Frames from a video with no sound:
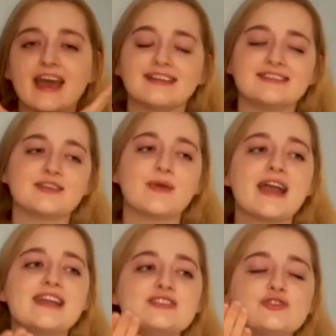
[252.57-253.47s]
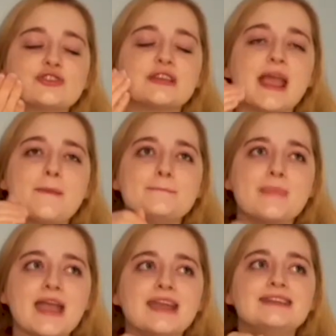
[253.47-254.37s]
So yeah, it just, it
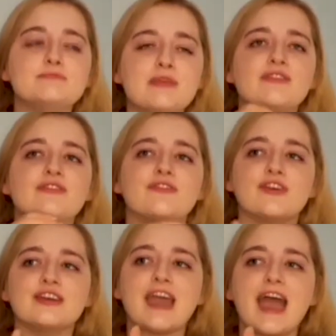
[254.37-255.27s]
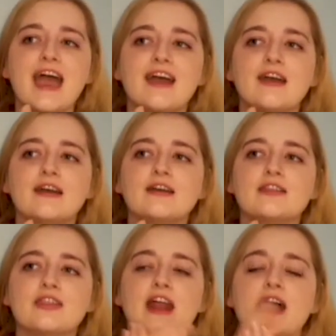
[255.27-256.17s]
made me forget
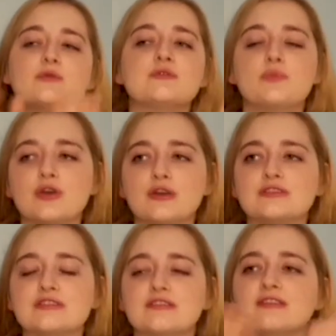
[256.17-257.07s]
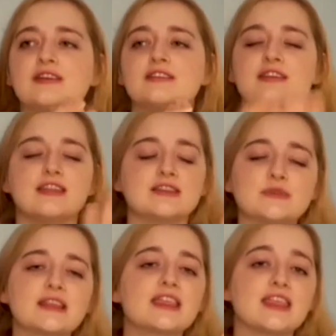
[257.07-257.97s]
that I was a person, that this
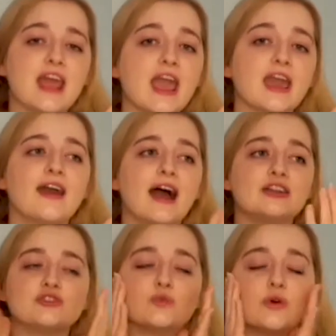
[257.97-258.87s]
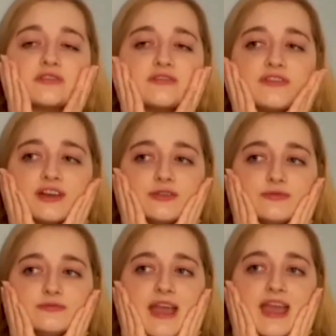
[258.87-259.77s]
was the thing. I just watched the
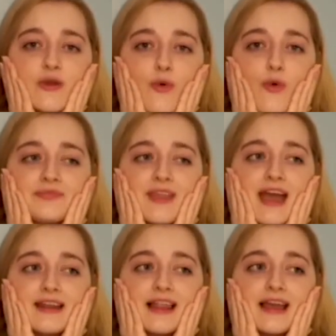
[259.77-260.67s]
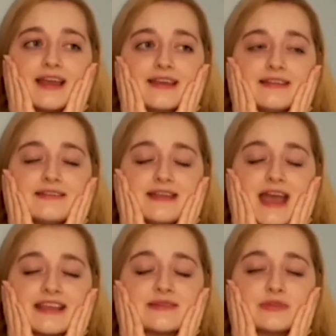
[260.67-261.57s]
film in awe and like
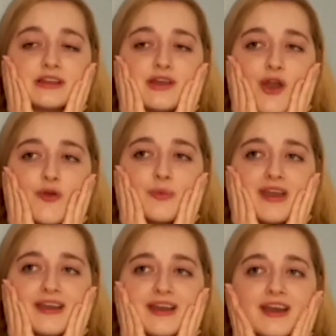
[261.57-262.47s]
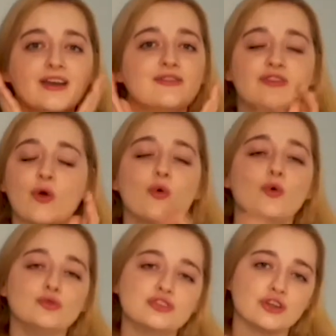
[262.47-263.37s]
desperately hoping for
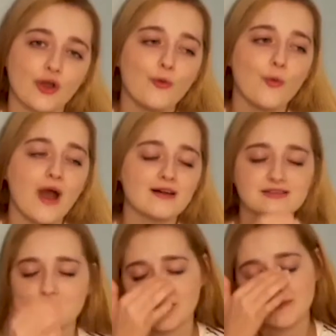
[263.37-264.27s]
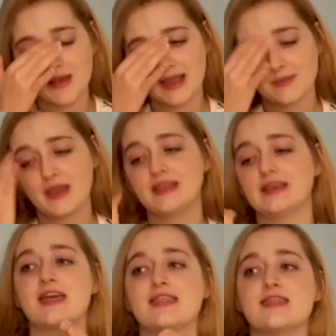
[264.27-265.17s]
all to go well. So in my
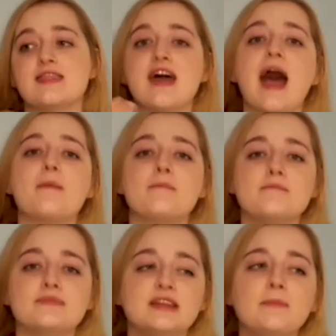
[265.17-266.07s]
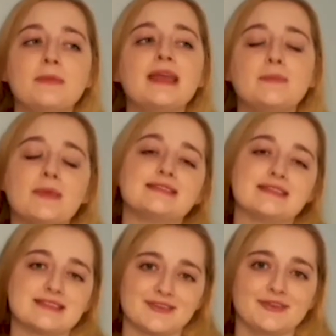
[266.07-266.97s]
opinion, that to me means
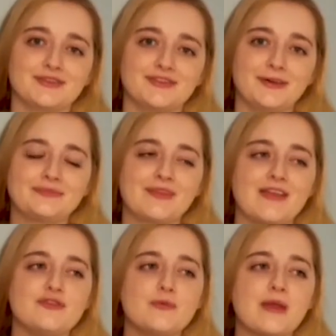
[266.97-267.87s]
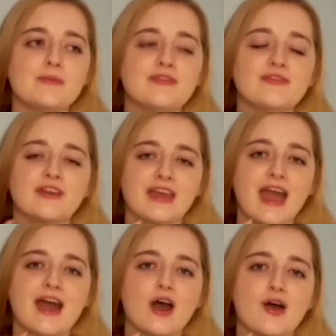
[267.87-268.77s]
it's a good film. If you make me
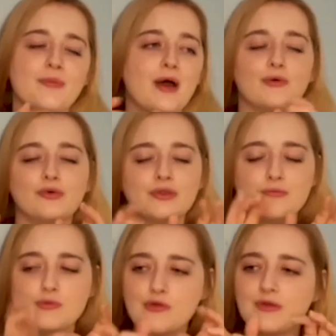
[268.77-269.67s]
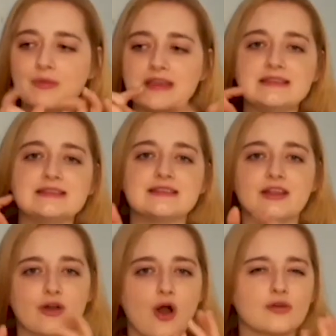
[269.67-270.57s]
forget about all the moving pieces and the
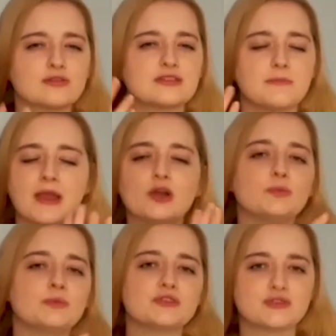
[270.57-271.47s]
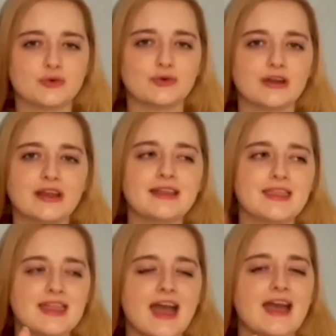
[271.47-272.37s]
cogs that make up a story,
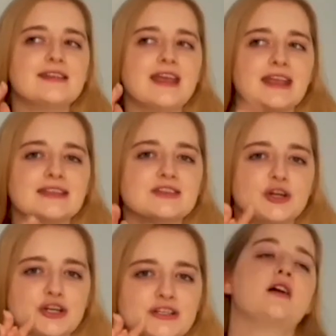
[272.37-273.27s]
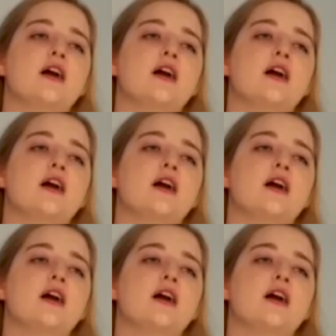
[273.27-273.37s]
then it's good.